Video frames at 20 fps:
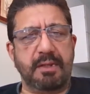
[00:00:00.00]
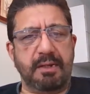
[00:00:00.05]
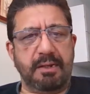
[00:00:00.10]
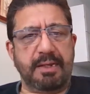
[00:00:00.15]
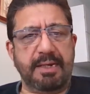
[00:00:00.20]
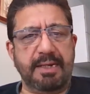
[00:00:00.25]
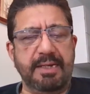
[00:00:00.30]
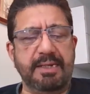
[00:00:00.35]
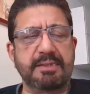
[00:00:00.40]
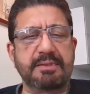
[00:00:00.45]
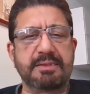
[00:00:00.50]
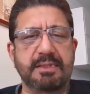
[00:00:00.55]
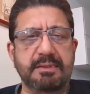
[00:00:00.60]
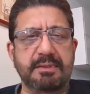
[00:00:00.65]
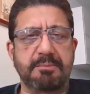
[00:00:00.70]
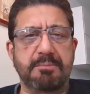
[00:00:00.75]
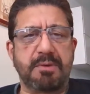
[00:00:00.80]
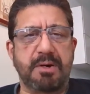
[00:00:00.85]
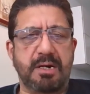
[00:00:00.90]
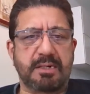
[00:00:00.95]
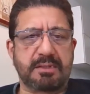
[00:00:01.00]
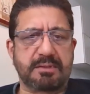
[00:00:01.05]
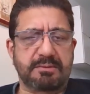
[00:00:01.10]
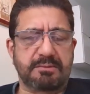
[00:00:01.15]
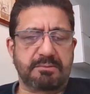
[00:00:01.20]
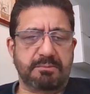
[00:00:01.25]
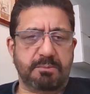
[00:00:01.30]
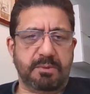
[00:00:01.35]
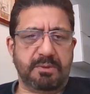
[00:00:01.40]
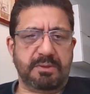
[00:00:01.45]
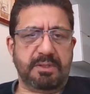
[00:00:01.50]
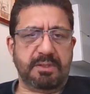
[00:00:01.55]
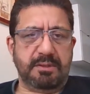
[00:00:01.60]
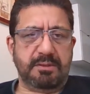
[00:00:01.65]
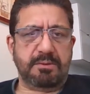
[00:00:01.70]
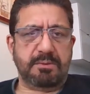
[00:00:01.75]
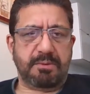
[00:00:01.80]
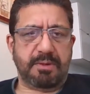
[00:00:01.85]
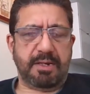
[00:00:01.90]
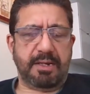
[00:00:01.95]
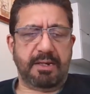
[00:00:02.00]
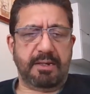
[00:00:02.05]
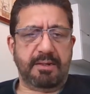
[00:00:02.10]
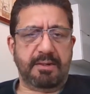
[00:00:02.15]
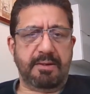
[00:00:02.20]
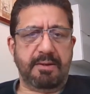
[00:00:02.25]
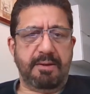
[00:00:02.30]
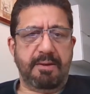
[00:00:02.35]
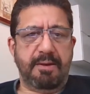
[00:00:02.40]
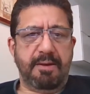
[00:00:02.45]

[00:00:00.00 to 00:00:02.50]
lines and the marks within your hand.